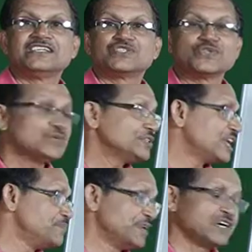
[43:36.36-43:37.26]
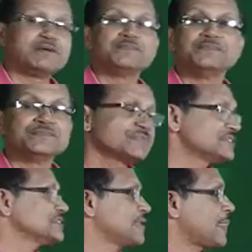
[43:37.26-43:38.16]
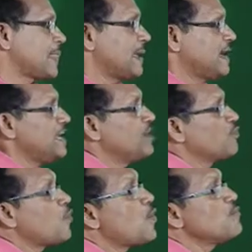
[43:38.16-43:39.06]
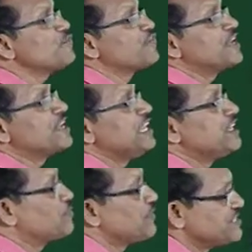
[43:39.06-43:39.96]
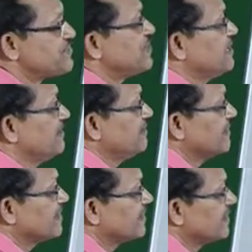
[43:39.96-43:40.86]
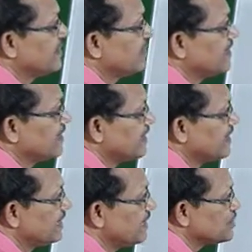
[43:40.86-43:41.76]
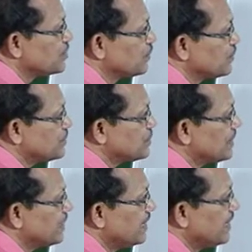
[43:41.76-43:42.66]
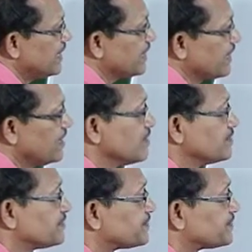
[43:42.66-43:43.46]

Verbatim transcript: So that becomes a warm friendly question, yes no question again